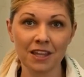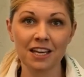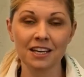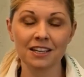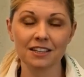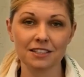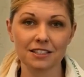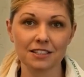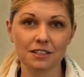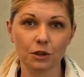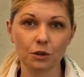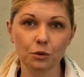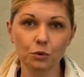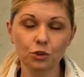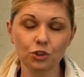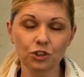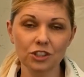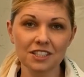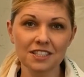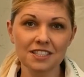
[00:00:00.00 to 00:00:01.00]
The
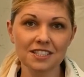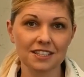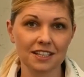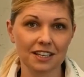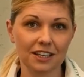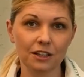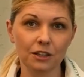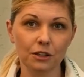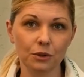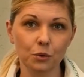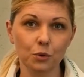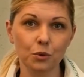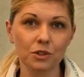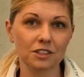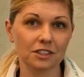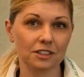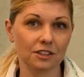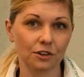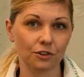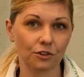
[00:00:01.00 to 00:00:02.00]
solutions include
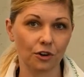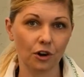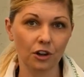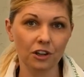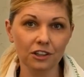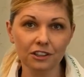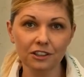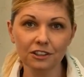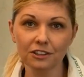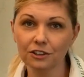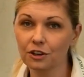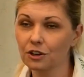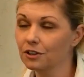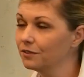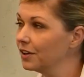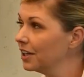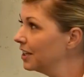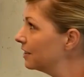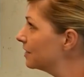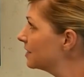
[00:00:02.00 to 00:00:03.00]
the roller
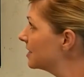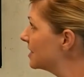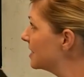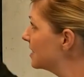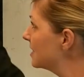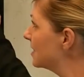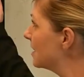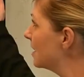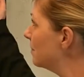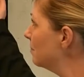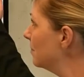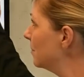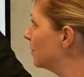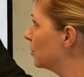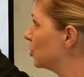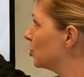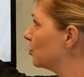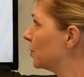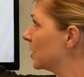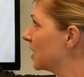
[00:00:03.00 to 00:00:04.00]
conveyor system,
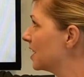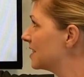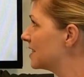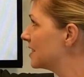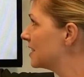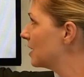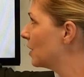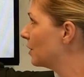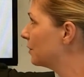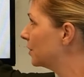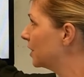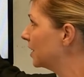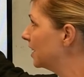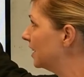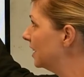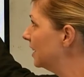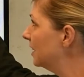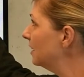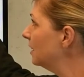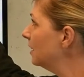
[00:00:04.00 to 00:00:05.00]
which we can see over
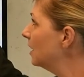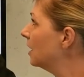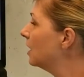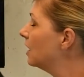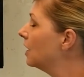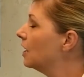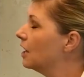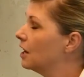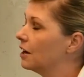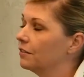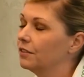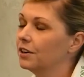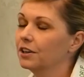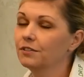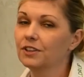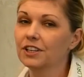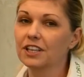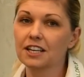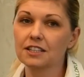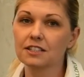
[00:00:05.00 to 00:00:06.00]
here, where
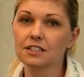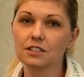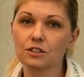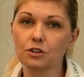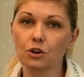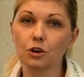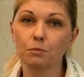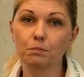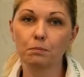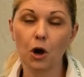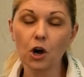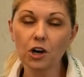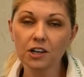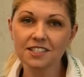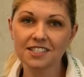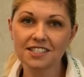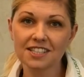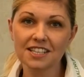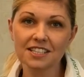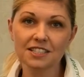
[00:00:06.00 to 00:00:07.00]
we can store
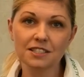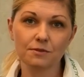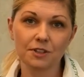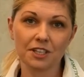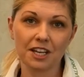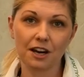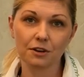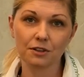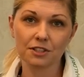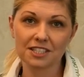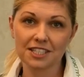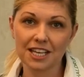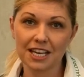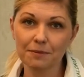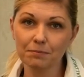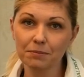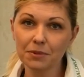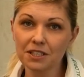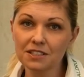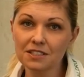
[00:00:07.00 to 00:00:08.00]
boxes with our
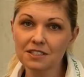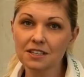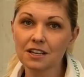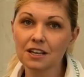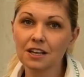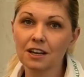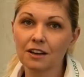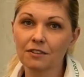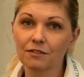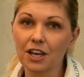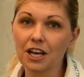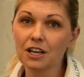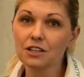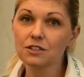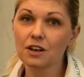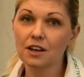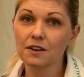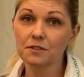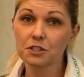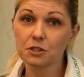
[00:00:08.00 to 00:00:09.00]
samples. We
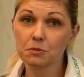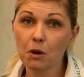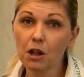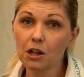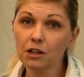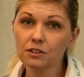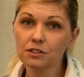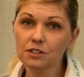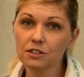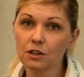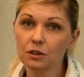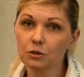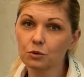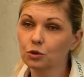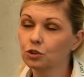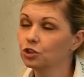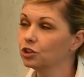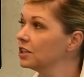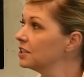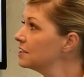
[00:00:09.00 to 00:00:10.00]
also have smaller
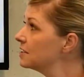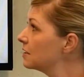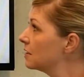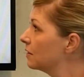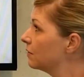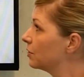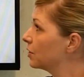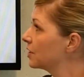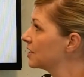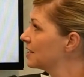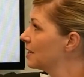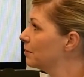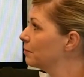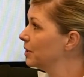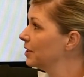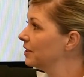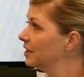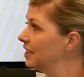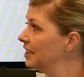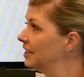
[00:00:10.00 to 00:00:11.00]
solutions. For
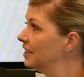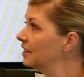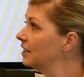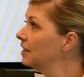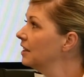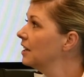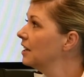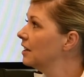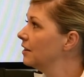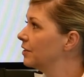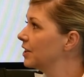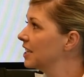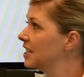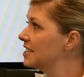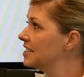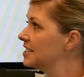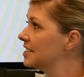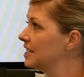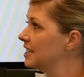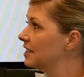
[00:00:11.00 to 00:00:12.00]
example, here we
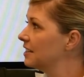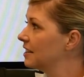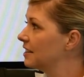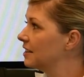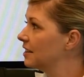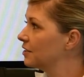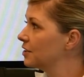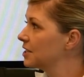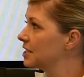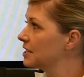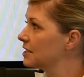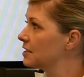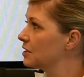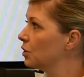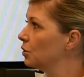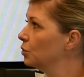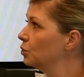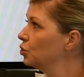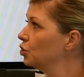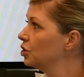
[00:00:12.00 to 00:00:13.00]
can see that there is a
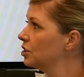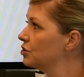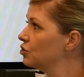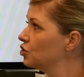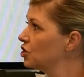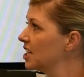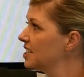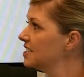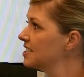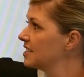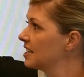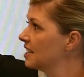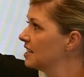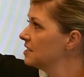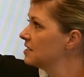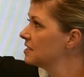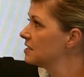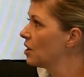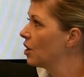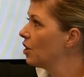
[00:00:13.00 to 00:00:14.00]
solution just
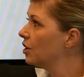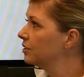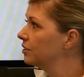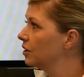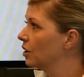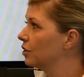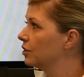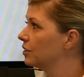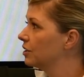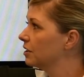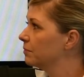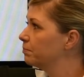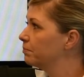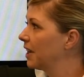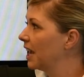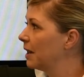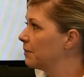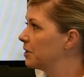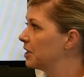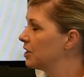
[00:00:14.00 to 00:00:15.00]
installed on the
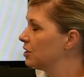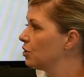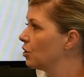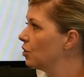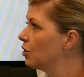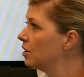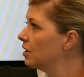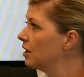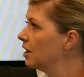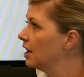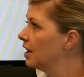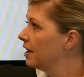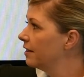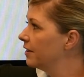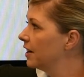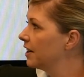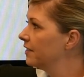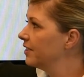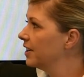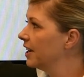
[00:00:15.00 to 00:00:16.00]
cabin door,
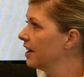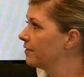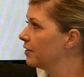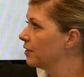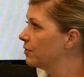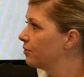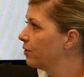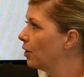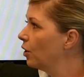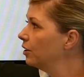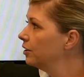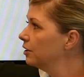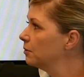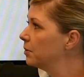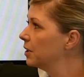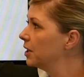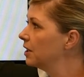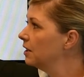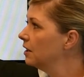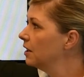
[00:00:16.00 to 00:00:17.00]
where we have a
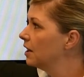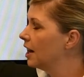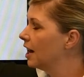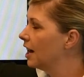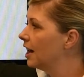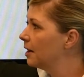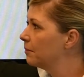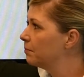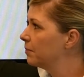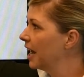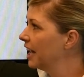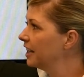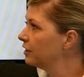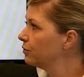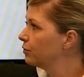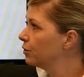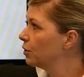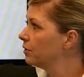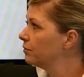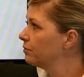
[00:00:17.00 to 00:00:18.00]
foldable
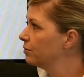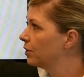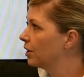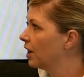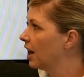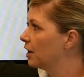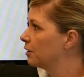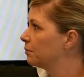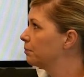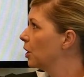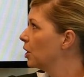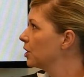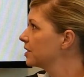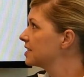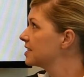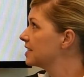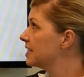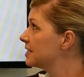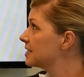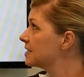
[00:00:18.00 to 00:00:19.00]
platform for our
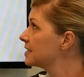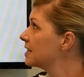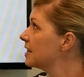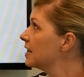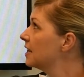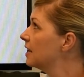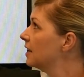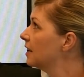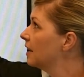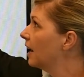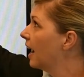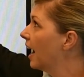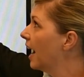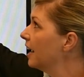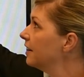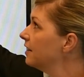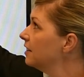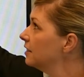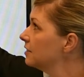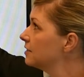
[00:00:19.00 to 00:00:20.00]
boxes.
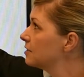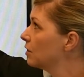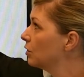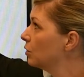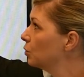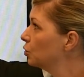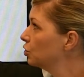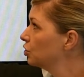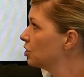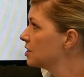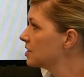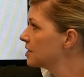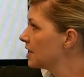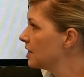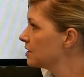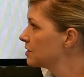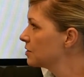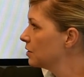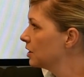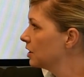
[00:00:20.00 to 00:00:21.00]
Other solutions
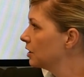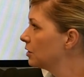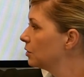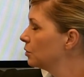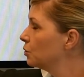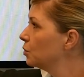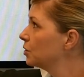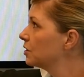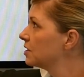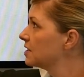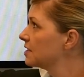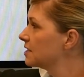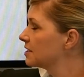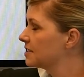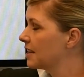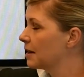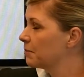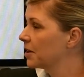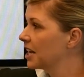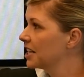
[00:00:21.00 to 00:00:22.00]
also include
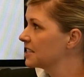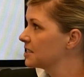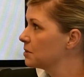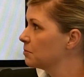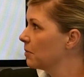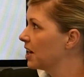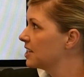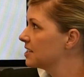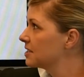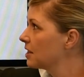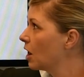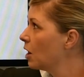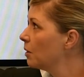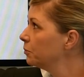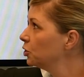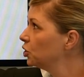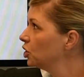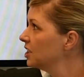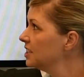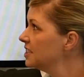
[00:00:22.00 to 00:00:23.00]
some customized
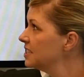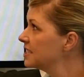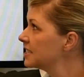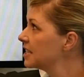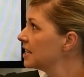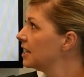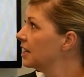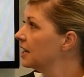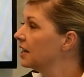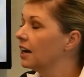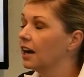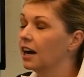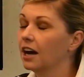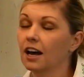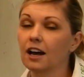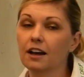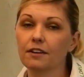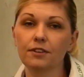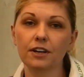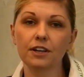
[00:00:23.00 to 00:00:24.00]
options,
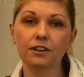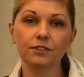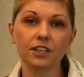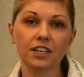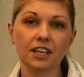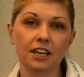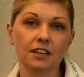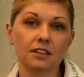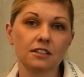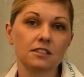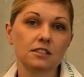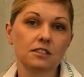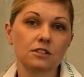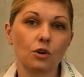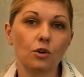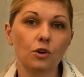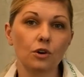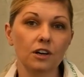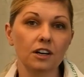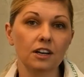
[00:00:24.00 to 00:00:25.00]
where we can
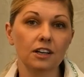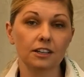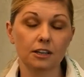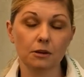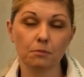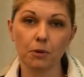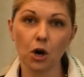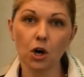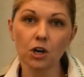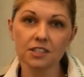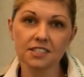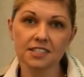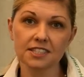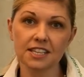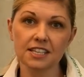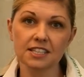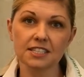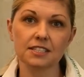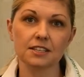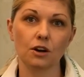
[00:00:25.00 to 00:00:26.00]
store the
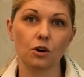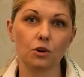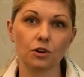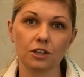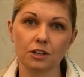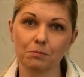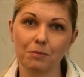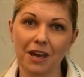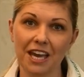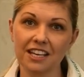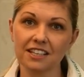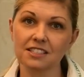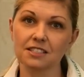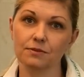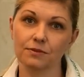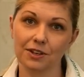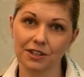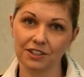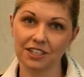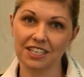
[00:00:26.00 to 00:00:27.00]
boxes or the bags
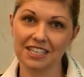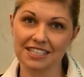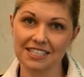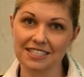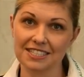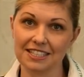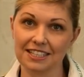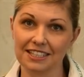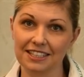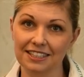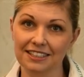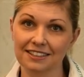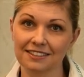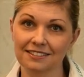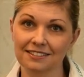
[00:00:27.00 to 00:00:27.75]
very easily.